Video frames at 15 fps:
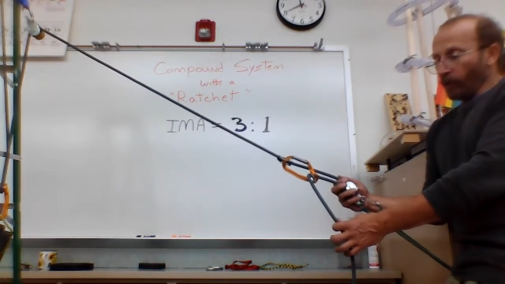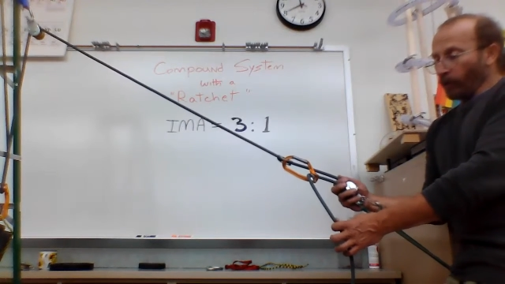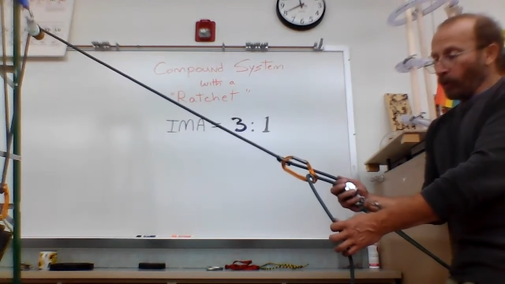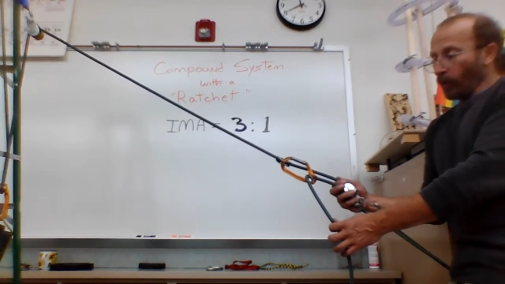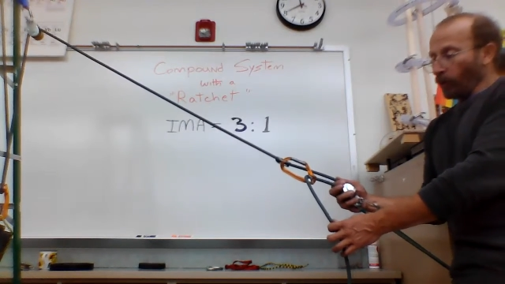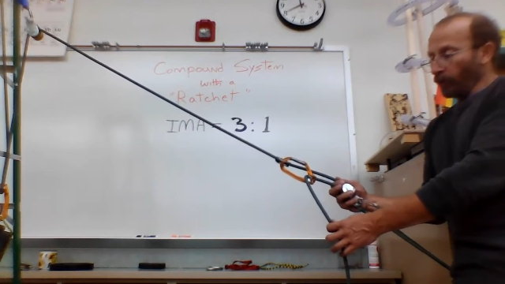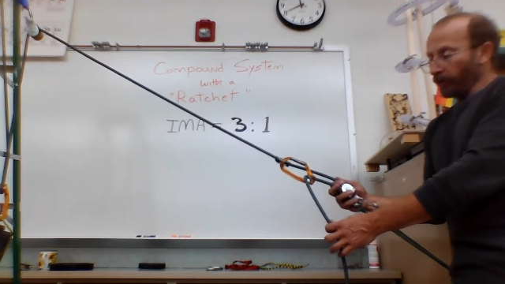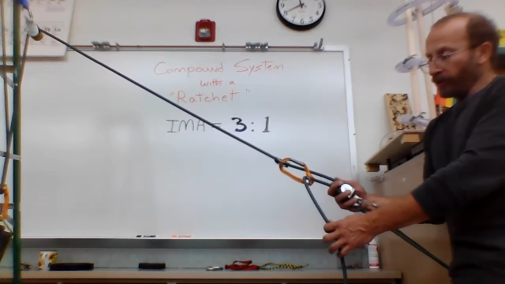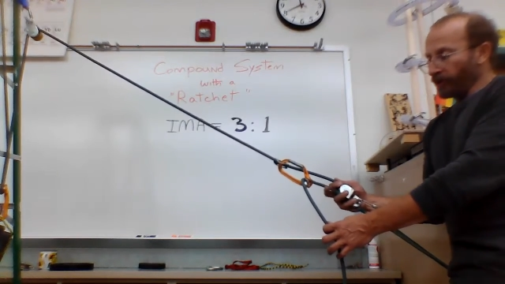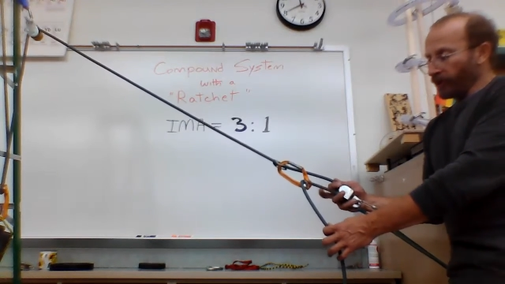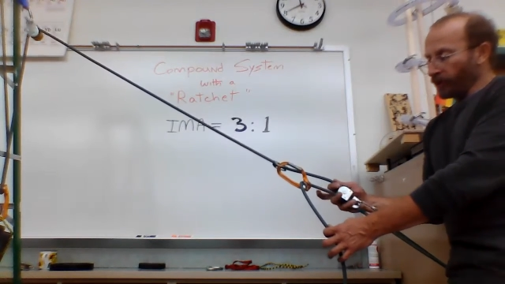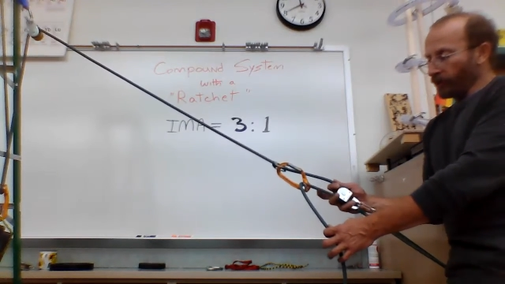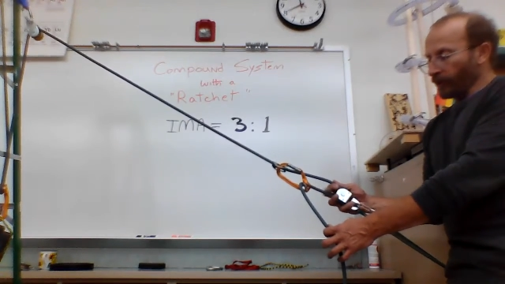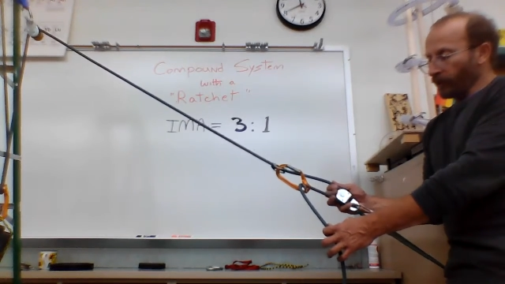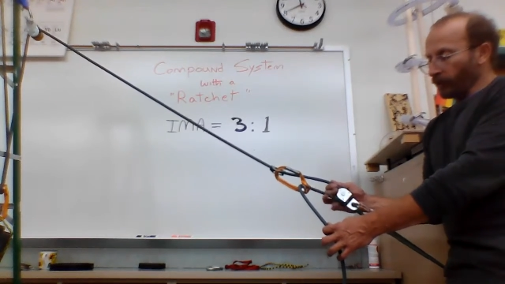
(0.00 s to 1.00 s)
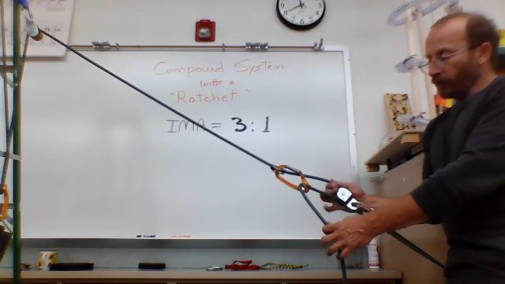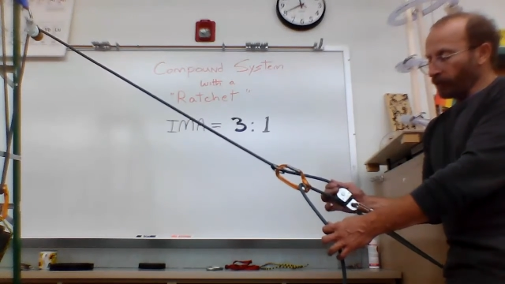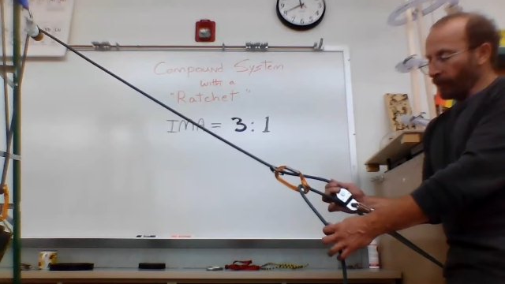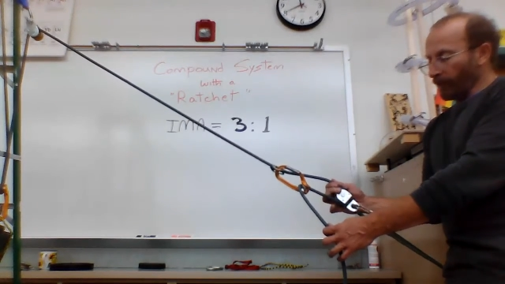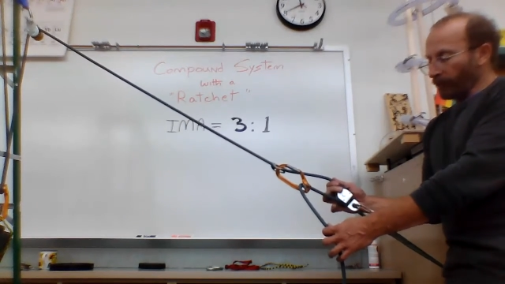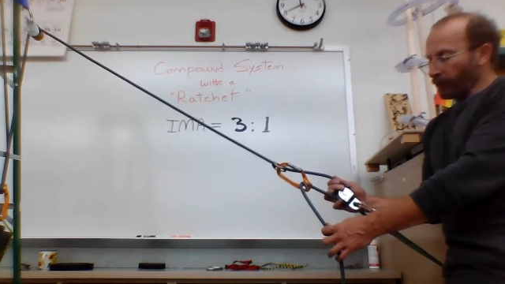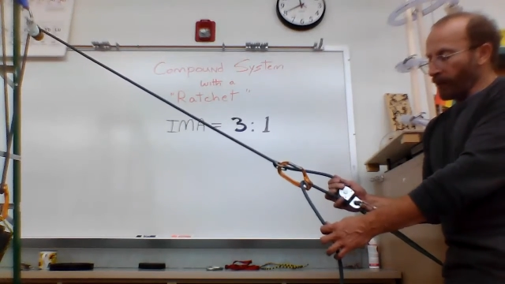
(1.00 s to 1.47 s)
hold this here so I don't lose
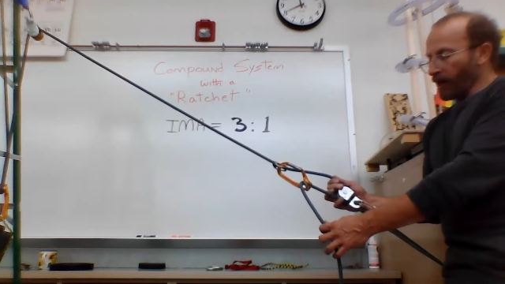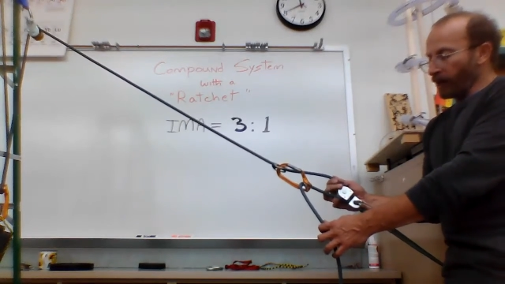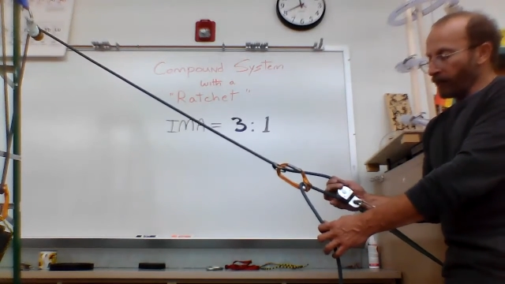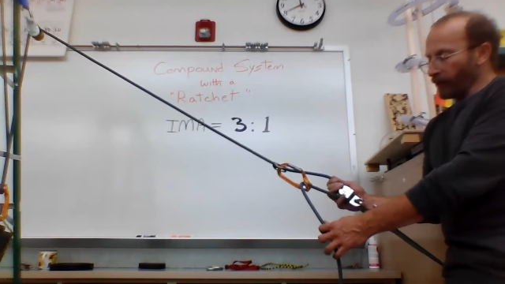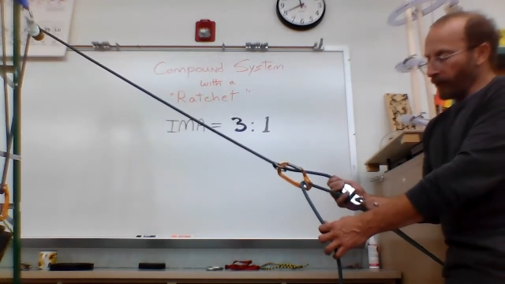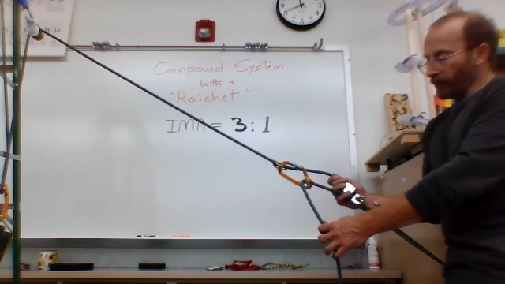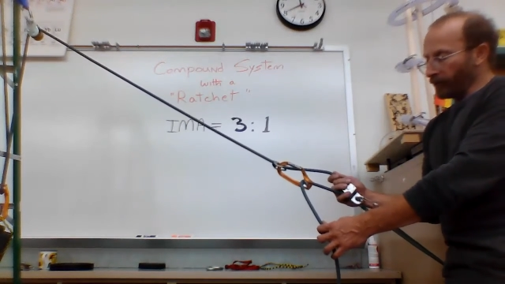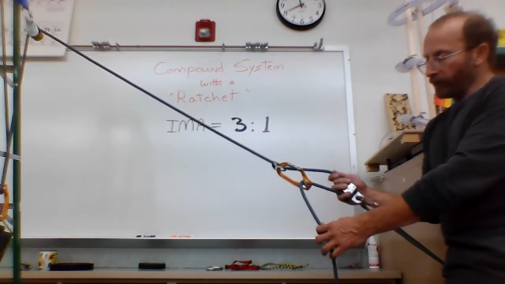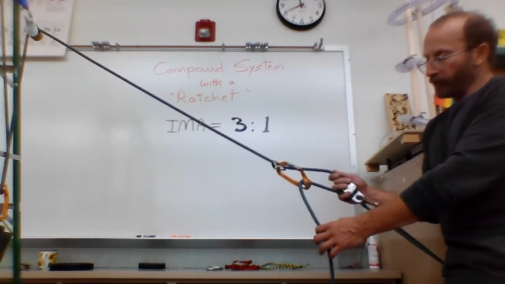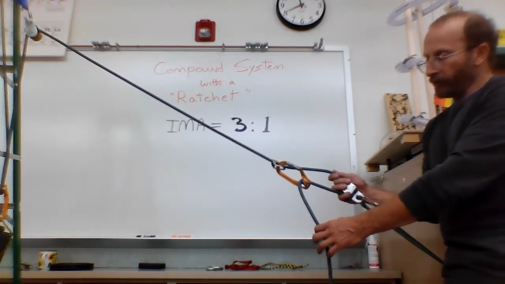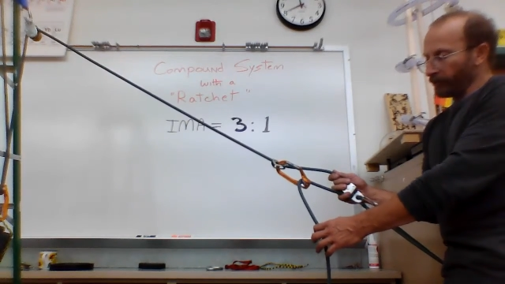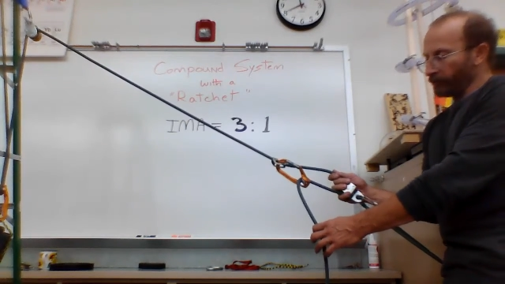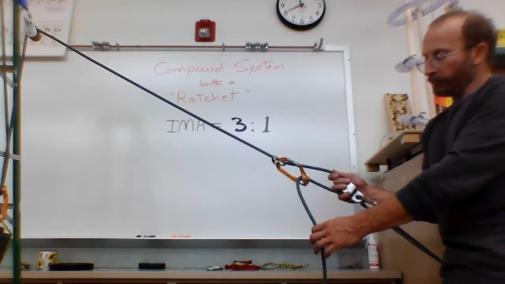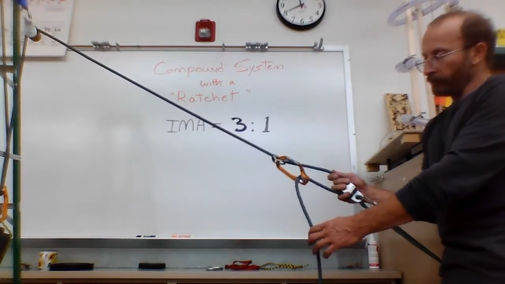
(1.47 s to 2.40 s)
my progress,